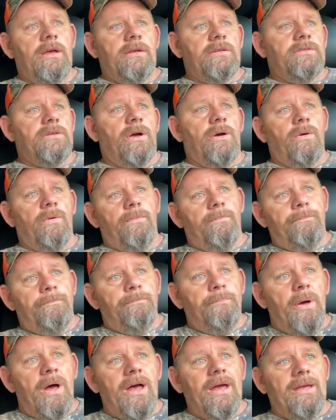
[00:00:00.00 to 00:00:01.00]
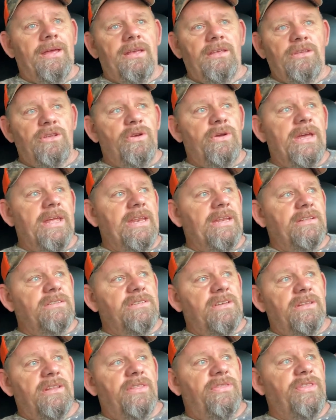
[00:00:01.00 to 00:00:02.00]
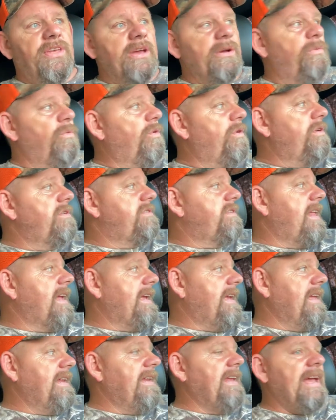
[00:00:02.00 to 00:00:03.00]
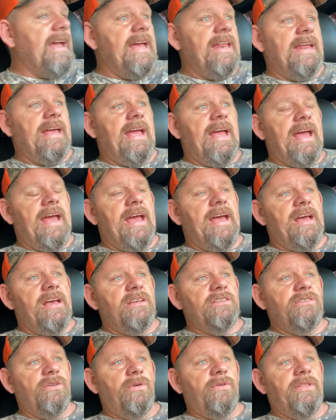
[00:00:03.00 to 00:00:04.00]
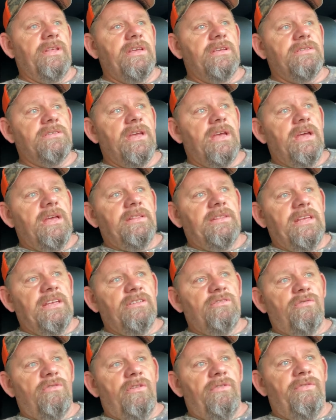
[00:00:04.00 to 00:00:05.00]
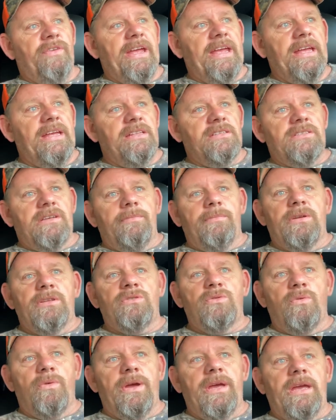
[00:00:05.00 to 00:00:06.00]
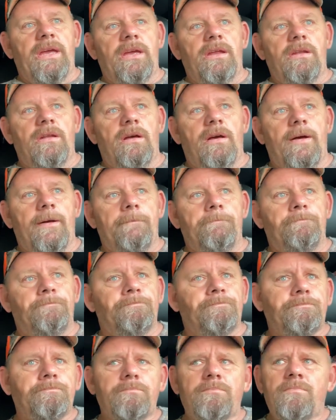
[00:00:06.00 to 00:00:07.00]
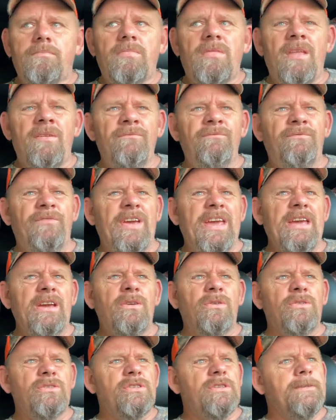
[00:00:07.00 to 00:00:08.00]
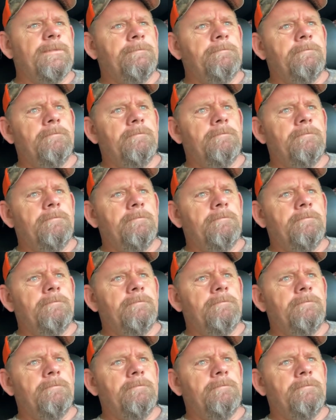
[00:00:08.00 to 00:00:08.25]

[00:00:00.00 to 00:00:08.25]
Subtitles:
So, but you get into the thick woods like Indiana has, or these ravines in between fields,